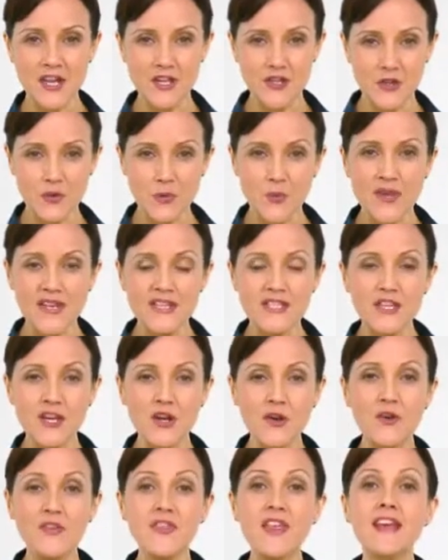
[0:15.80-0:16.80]
on your
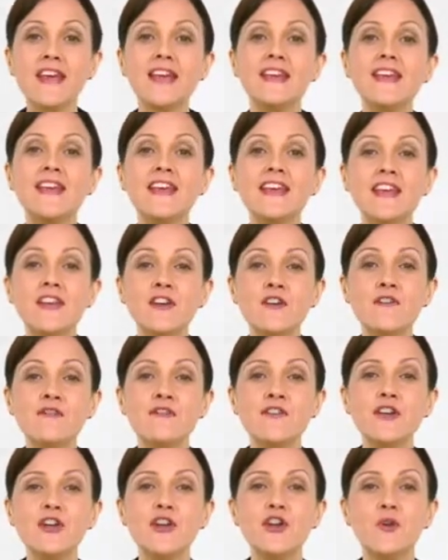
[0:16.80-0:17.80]
window that can
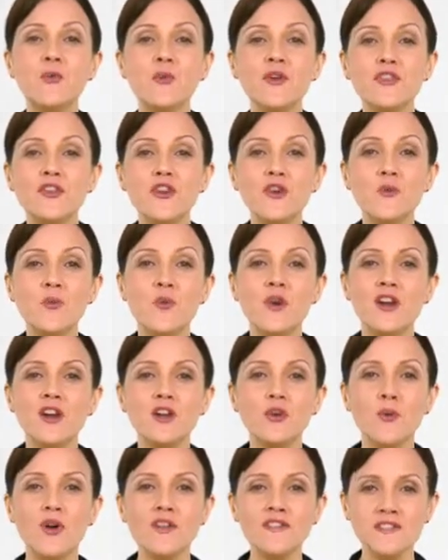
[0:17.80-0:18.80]
interfere with your work
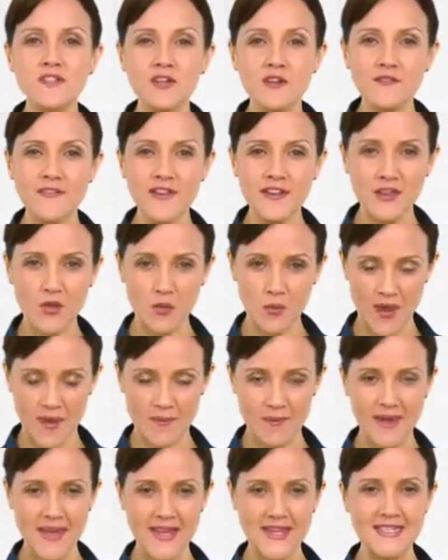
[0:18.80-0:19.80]
while surfing the
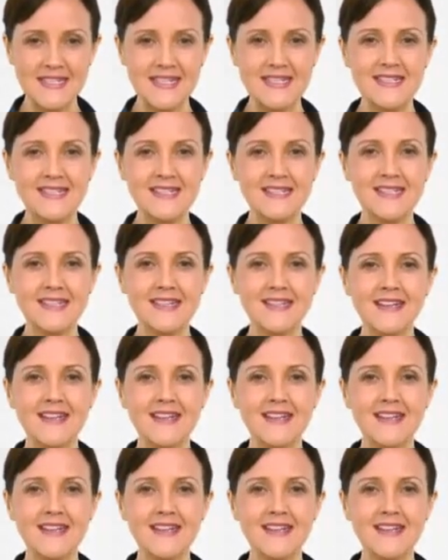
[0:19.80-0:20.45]
web pages.